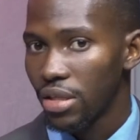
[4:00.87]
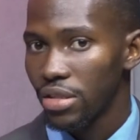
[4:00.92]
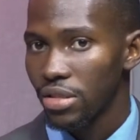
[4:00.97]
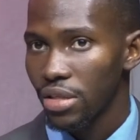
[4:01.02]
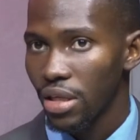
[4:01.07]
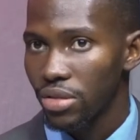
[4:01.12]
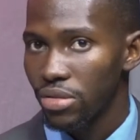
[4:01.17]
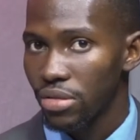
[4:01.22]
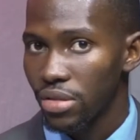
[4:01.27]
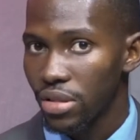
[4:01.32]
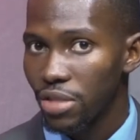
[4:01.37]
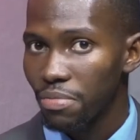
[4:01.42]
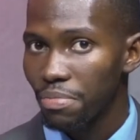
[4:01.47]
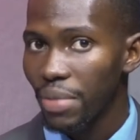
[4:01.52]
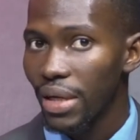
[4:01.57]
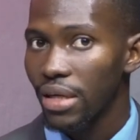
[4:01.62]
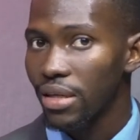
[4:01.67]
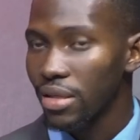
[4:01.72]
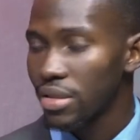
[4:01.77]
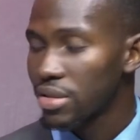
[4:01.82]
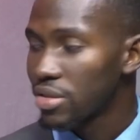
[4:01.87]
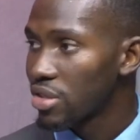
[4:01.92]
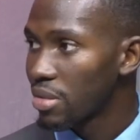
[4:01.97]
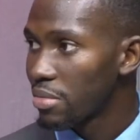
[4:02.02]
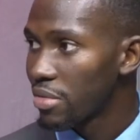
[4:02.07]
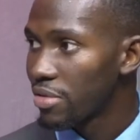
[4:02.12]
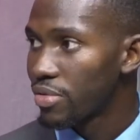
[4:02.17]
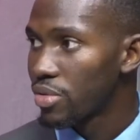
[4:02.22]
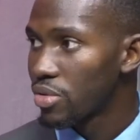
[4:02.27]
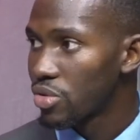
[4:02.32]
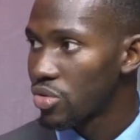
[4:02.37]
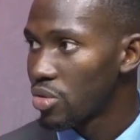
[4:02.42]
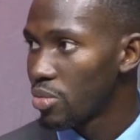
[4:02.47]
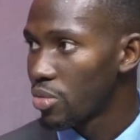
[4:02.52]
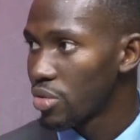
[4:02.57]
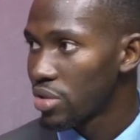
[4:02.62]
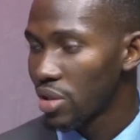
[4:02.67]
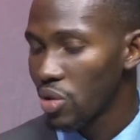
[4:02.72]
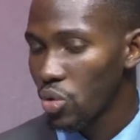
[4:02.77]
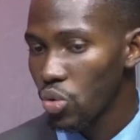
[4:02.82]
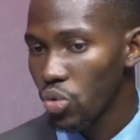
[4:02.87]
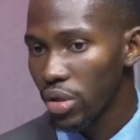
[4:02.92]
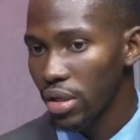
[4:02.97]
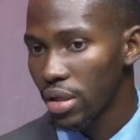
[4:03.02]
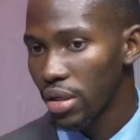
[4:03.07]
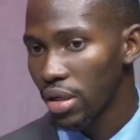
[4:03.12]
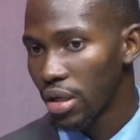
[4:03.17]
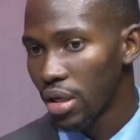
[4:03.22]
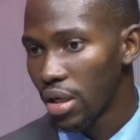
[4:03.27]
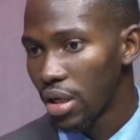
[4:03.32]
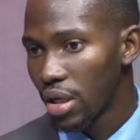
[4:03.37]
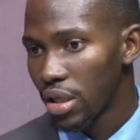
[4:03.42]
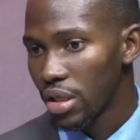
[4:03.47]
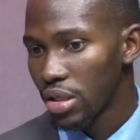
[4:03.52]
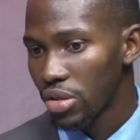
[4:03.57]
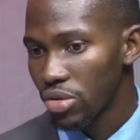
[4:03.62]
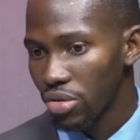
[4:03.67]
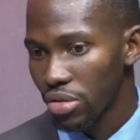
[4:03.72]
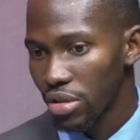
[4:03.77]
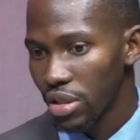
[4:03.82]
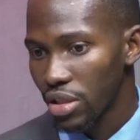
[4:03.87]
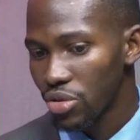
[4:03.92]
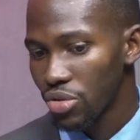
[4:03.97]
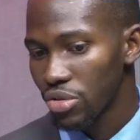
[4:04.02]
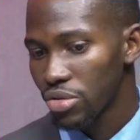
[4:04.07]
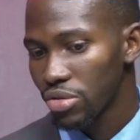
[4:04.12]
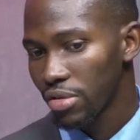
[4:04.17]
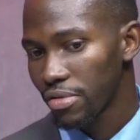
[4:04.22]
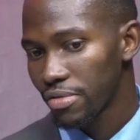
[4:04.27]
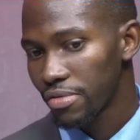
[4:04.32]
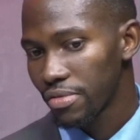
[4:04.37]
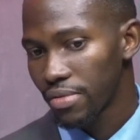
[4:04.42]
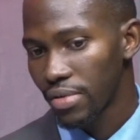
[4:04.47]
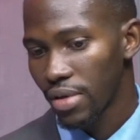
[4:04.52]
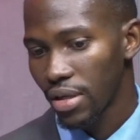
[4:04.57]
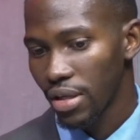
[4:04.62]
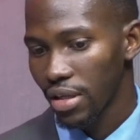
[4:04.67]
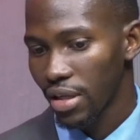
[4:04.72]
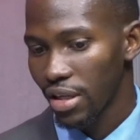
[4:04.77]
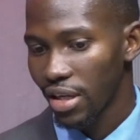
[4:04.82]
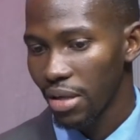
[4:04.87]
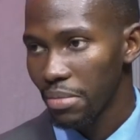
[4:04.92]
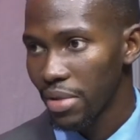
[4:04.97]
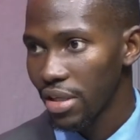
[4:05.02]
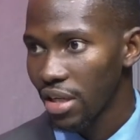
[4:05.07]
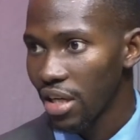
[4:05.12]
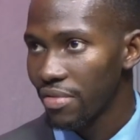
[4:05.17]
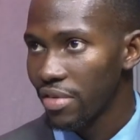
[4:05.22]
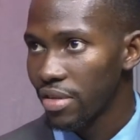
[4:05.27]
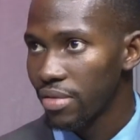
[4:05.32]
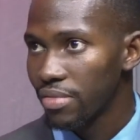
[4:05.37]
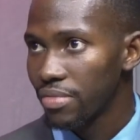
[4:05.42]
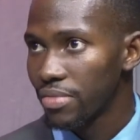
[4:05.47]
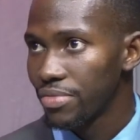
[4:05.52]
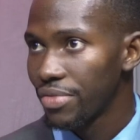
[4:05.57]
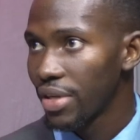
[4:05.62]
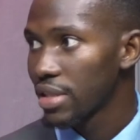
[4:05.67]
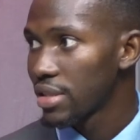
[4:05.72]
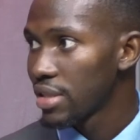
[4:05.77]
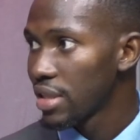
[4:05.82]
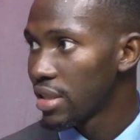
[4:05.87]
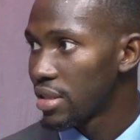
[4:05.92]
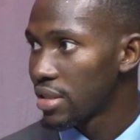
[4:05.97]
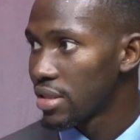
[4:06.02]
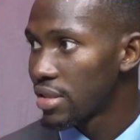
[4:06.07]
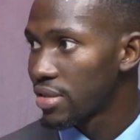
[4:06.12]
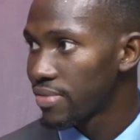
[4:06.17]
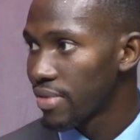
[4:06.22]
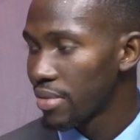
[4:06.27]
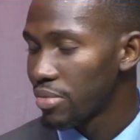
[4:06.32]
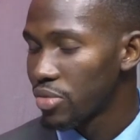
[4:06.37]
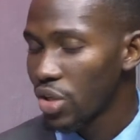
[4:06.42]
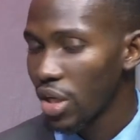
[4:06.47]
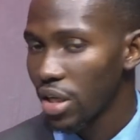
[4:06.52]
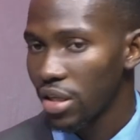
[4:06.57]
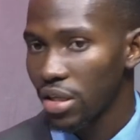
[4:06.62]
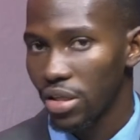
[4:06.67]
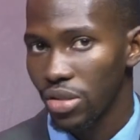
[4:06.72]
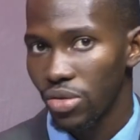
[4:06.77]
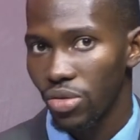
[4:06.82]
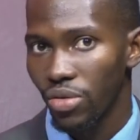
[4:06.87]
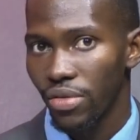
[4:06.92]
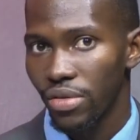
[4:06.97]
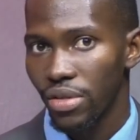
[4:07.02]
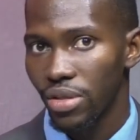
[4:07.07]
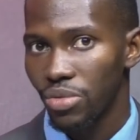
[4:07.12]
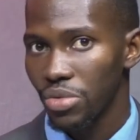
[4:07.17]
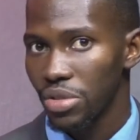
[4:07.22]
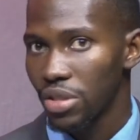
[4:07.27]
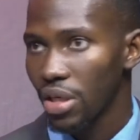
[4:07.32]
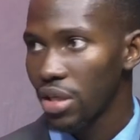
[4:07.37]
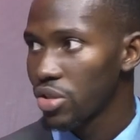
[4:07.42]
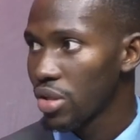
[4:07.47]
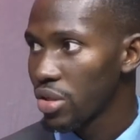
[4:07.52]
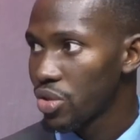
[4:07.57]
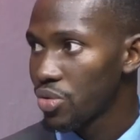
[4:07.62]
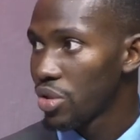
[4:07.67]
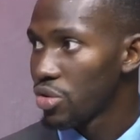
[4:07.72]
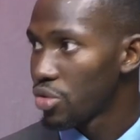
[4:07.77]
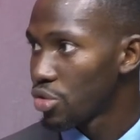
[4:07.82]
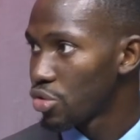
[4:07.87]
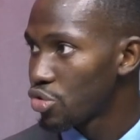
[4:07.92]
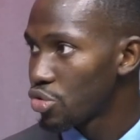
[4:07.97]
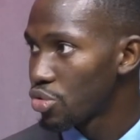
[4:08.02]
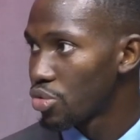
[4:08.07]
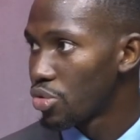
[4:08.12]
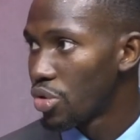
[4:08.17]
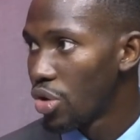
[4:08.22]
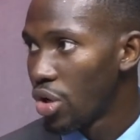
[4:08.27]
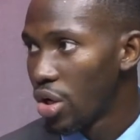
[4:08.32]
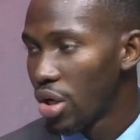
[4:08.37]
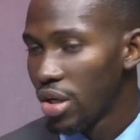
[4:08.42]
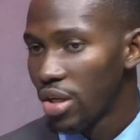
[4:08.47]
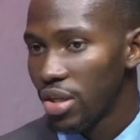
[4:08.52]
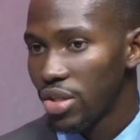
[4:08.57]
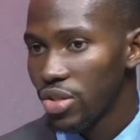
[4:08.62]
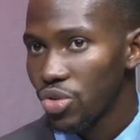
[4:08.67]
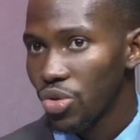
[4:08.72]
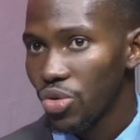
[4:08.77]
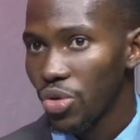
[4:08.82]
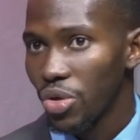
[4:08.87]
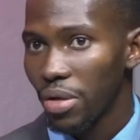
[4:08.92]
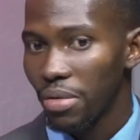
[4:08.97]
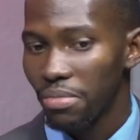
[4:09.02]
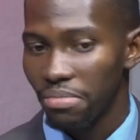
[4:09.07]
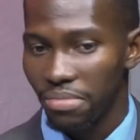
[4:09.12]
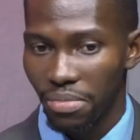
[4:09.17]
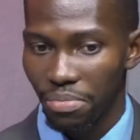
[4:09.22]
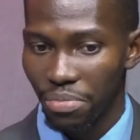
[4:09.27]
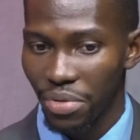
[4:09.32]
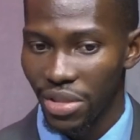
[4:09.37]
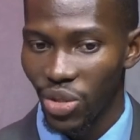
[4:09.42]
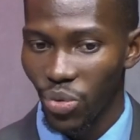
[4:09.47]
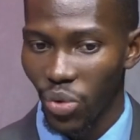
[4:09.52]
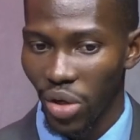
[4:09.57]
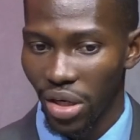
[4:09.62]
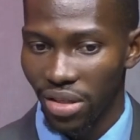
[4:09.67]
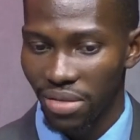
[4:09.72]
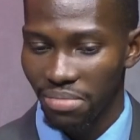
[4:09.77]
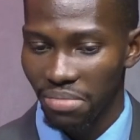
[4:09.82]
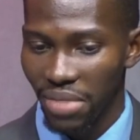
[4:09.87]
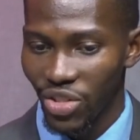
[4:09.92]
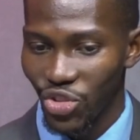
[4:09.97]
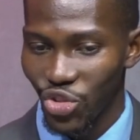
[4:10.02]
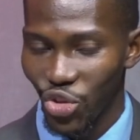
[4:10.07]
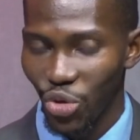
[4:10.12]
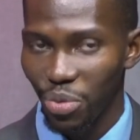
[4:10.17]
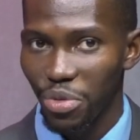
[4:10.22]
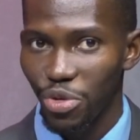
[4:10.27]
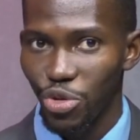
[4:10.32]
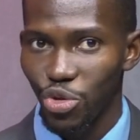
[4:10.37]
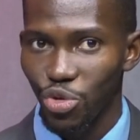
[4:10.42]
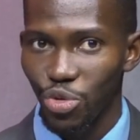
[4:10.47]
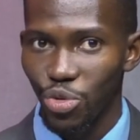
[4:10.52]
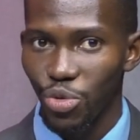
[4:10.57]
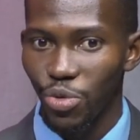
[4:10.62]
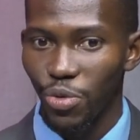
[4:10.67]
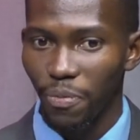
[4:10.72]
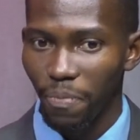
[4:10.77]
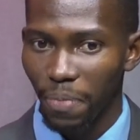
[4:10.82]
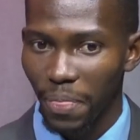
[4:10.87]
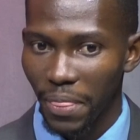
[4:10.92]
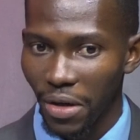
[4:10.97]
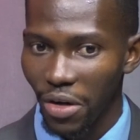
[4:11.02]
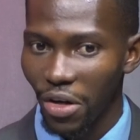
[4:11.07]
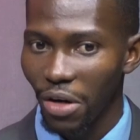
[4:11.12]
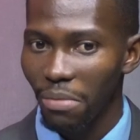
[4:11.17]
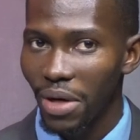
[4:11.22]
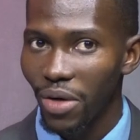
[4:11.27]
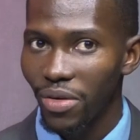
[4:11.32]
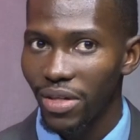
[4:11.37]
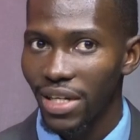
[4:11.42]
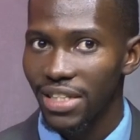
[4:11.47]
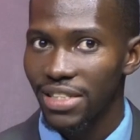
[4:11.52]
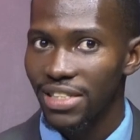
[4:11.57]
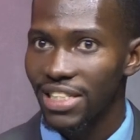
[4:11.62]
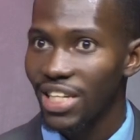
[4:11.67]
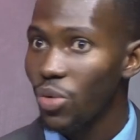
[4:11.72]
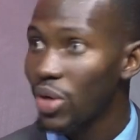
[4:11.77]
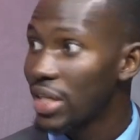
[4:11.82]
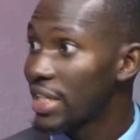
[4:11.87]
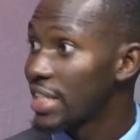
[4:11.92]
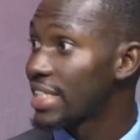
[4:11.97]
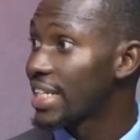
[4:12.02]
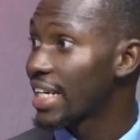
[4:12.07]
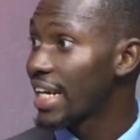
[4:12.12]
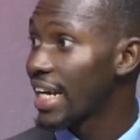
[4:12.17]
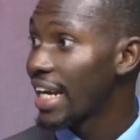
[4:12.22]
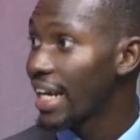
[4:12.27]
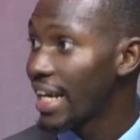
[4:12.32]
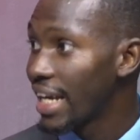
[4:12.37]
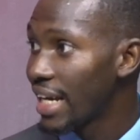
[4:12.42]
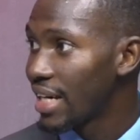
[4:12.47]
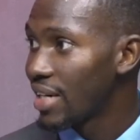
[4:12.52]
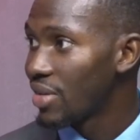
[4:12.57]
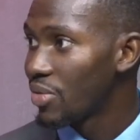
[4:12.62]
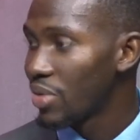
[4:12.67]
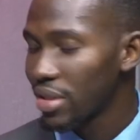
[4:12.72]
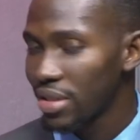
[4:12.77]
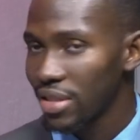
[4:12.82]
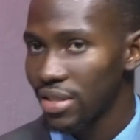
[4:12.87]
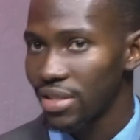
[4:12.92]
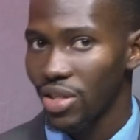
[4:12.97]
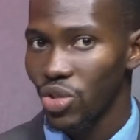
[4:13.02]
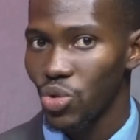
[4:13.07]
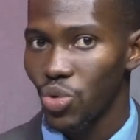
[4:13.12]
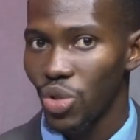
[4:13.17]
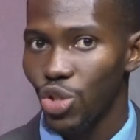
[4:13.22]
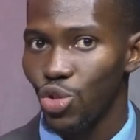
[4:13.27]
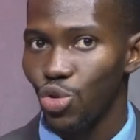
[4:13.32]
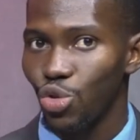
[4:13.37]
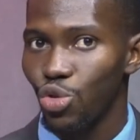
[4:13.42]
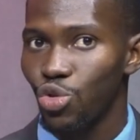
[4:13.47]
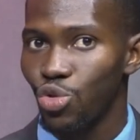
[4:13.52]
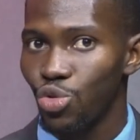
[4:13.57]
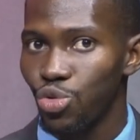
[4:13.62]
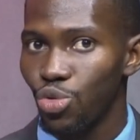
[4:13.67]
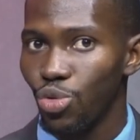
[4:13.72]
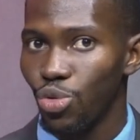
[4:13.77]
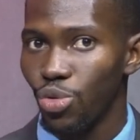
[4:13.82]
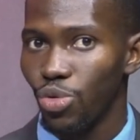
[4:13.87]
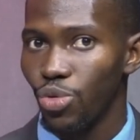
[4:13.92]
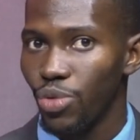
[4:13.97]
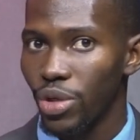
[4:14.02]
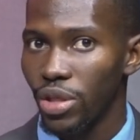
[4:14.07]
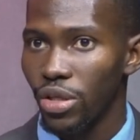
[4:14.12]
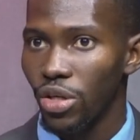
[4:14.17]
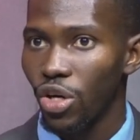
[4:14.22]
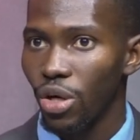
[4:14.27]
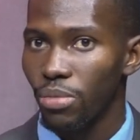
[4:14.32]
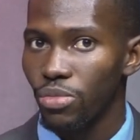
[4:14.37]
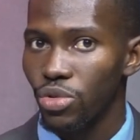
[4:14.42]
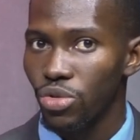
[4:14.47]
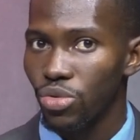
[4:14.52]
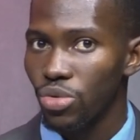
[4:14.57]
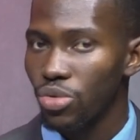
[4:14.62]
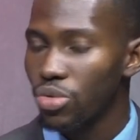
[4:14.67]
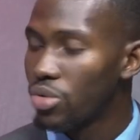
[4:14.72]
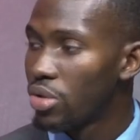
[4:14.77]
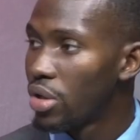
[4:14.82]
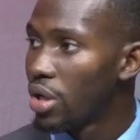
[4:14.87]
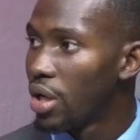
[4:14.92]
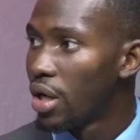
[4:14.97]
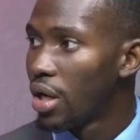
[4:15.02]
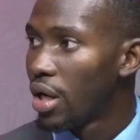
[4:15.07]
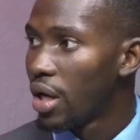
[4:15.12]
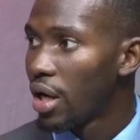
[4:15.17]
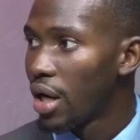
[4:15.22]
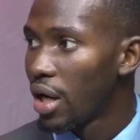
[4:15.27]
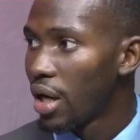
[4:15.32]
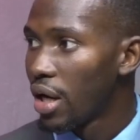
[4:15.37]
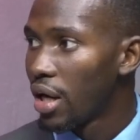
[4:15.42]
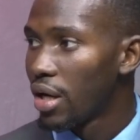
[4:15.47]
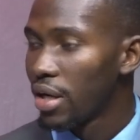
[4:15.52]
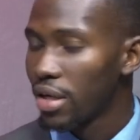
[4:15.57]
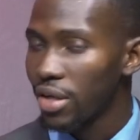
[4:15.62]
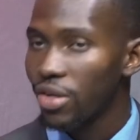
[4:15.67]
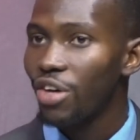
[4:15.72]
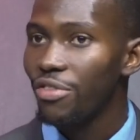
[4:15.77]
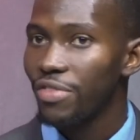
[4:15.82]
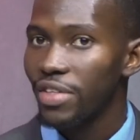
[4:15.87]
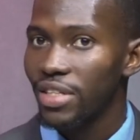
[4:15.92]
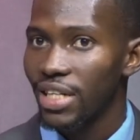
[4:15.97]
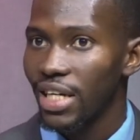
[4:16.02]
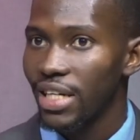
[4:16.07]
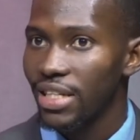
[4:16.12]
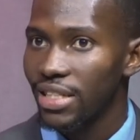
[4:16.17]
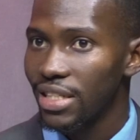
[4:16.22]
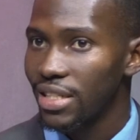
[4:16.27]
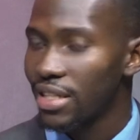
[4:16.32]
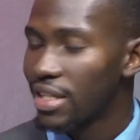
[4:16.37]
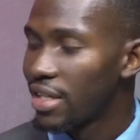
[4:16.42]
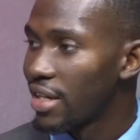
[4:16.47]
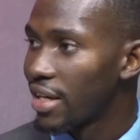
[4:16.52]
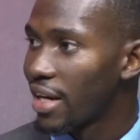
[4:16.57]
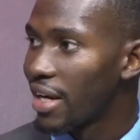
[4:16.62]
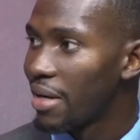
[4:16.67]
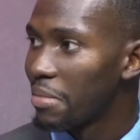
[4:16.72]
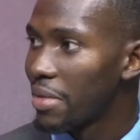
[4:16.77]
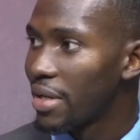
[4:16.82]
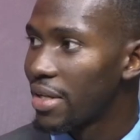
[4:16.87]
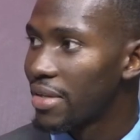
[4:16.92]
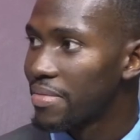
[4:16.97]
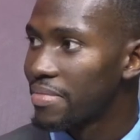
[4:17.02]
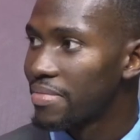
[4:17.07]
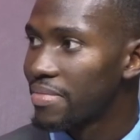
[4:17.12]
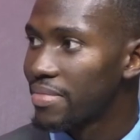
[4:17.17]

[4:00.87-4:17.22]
trying to dispel some of those rumors, including, you know, the issues of Gambia having vaccines from China and all that, which are actually not true. So pretty well, my job is to come out and see what is clear, what is actually not true when it comes to COVID-19 in the Gambia.